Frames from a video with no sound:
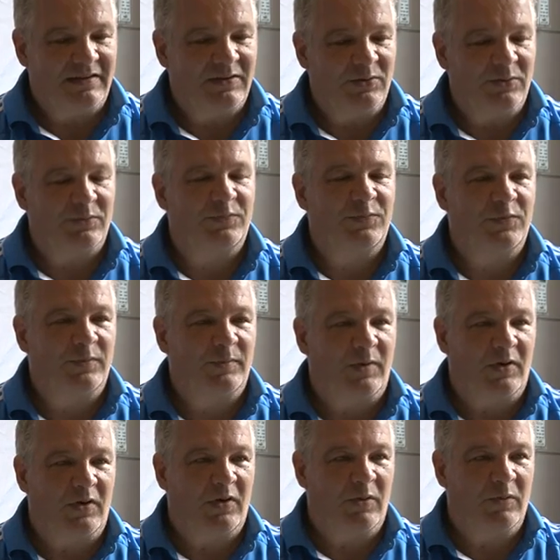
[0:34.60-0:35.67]
Youth
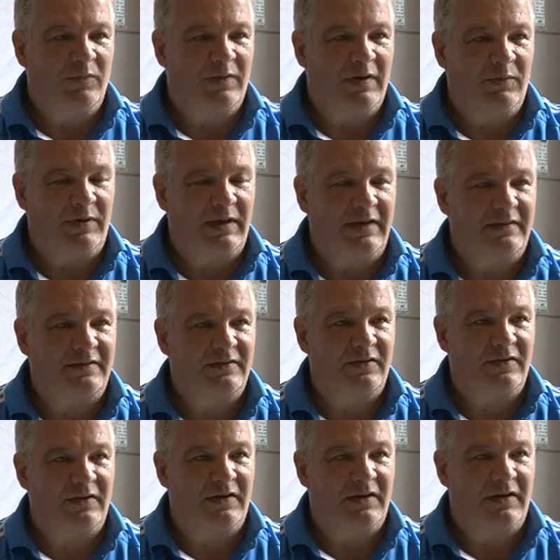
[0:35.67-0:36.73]
Football Home
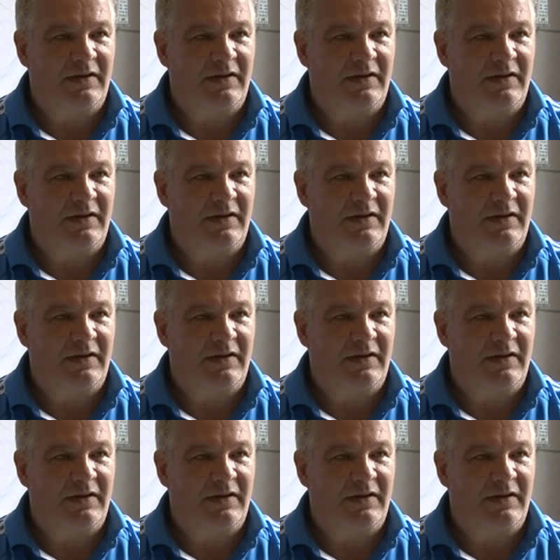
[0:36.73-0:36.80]
Foundation